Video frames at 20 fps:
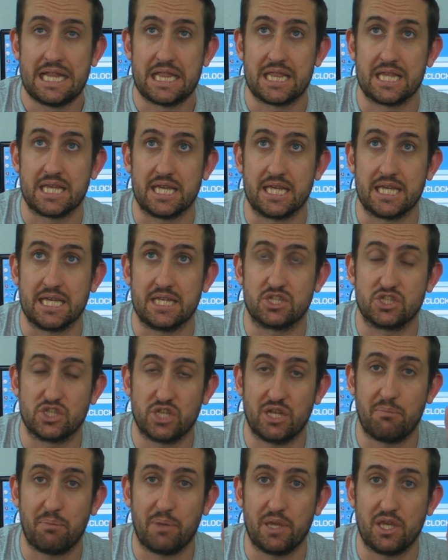the
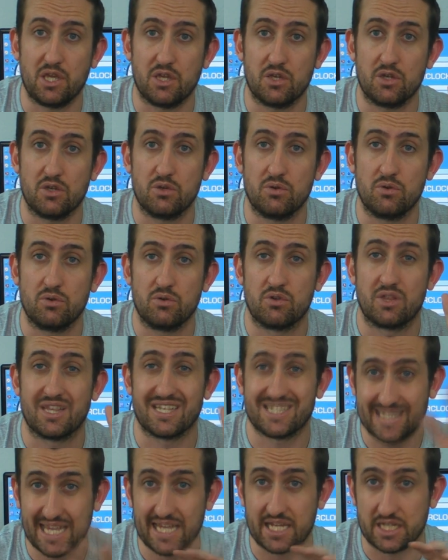GPU, the
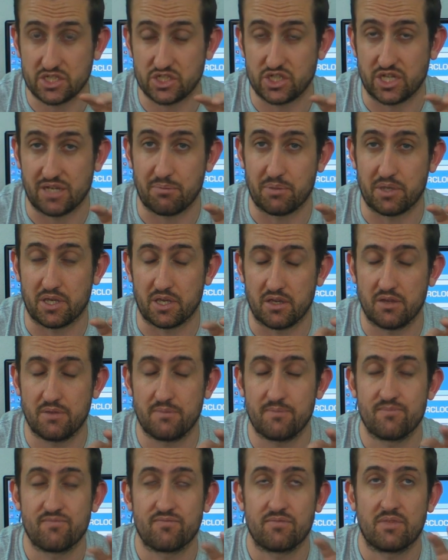second GPU